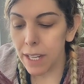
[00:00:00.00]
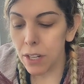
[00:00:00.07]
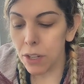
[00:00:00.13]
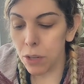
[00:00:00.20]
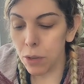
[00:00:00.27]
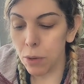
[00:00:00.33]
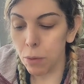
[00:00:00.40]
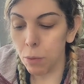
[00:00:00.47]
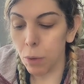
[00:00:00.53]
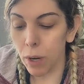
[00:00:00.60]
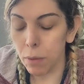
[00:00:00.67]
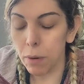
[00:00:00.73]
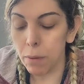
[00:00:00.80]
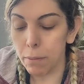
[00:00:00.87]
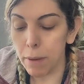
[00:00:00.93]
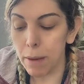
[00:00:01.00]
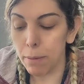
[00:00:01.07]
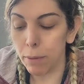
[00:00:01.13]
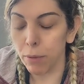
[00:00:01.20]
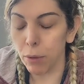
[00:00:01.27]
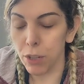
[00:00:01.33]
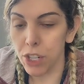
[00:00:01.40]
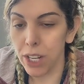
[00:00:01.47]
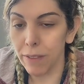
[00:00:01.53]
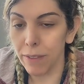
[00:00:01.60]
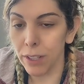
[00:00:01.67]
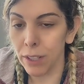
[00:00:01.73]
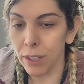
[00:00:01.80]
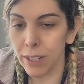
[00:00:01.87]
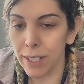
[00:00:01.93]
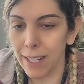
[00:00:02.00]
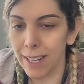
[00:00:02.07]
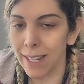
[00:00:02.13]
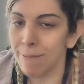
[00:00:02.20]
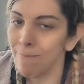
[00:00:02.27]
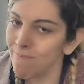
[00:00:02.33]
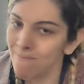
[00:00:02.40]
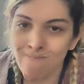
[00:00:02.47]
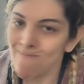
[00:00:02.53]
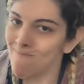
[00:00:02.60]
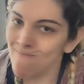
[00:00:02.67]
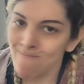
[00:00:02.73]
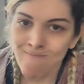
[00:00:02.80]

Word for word: Essie knew what it would be before she even looked at it.